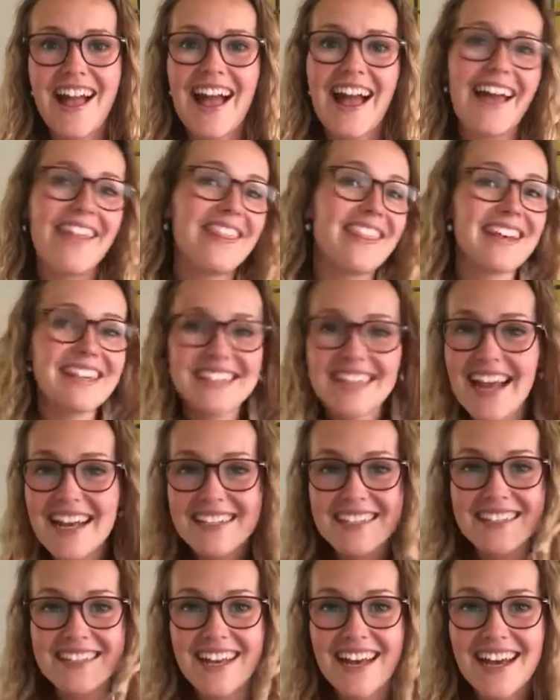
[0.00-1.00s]
And this
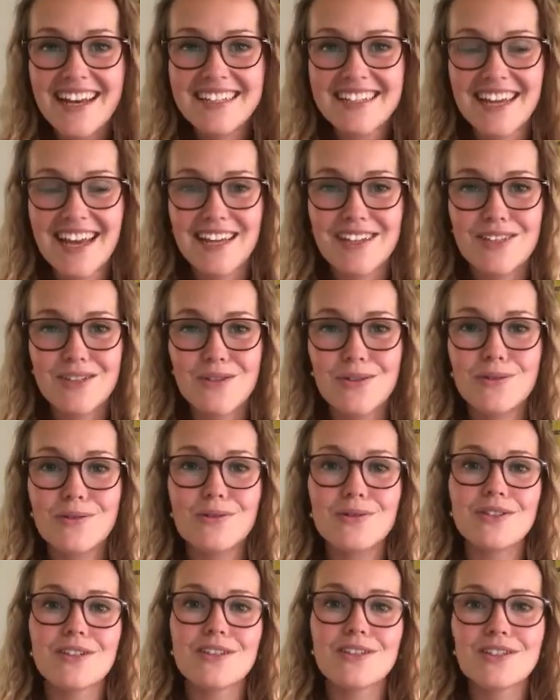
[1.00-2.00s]
exercise is
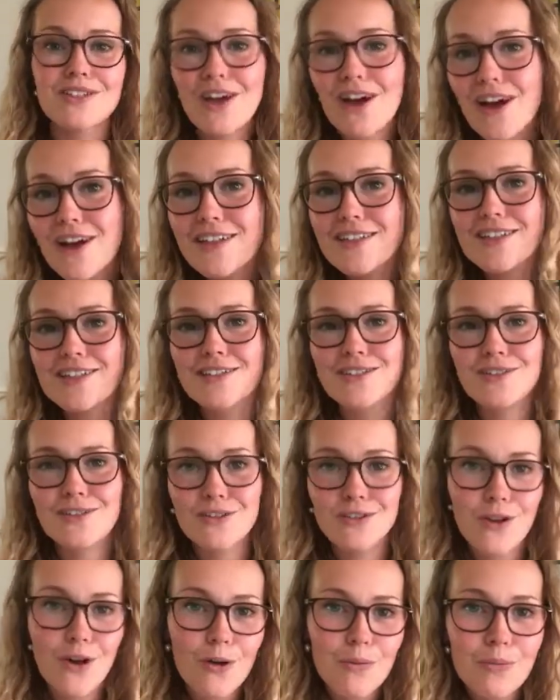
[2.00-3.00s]
called Start,
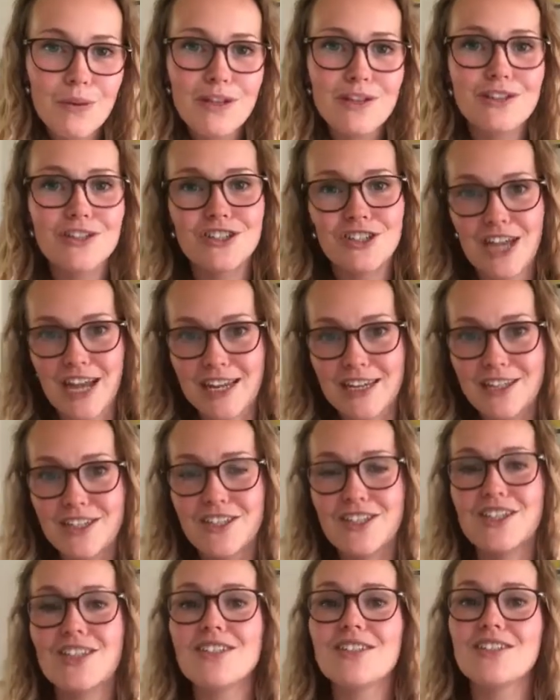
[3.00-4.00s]
Stop,
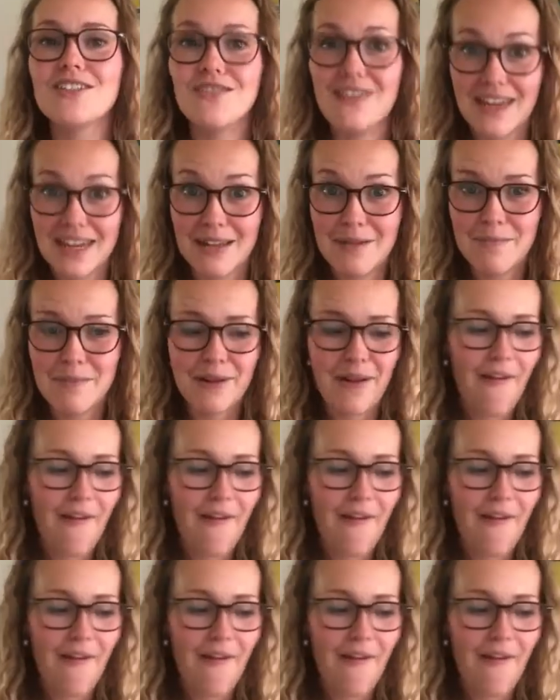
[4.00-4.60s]
Change, Develop.